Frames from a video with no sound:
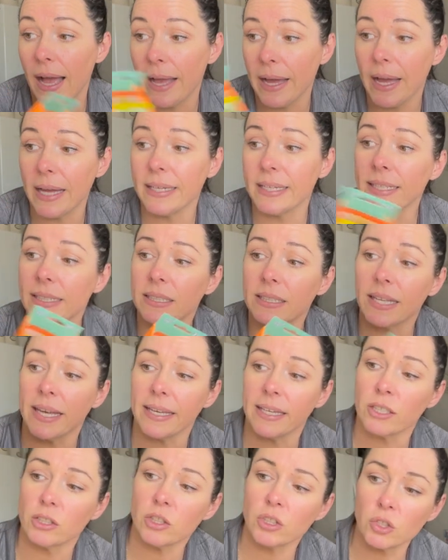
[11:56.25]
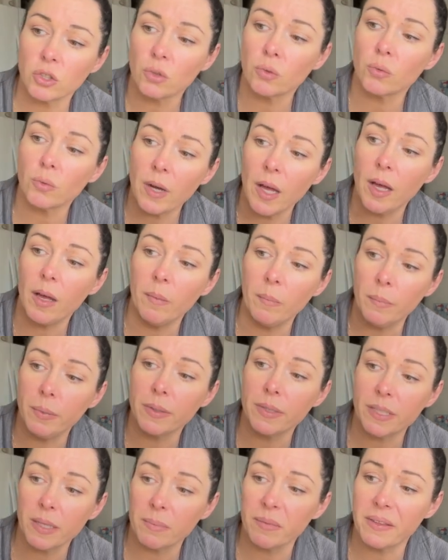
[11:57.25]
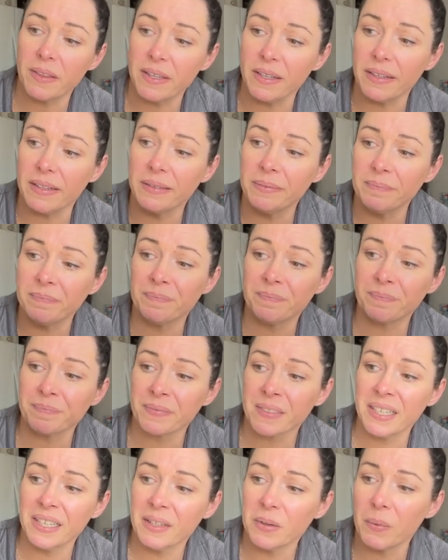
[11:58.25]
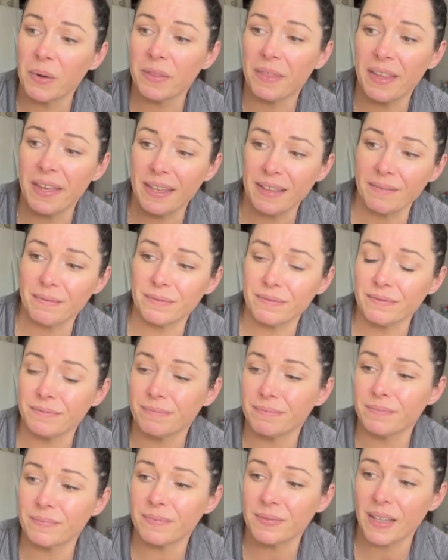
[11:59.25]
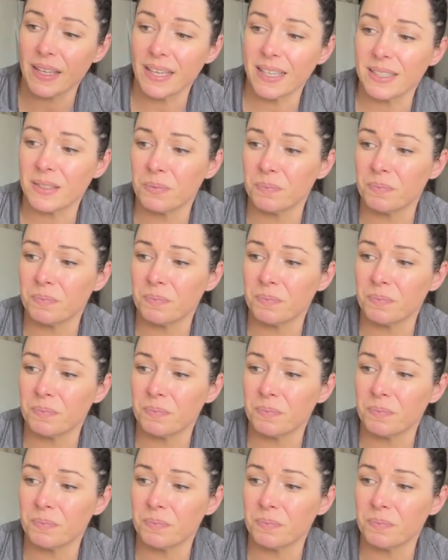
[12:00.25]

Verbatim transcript: I need to like scrub some of the, where they've, like it's,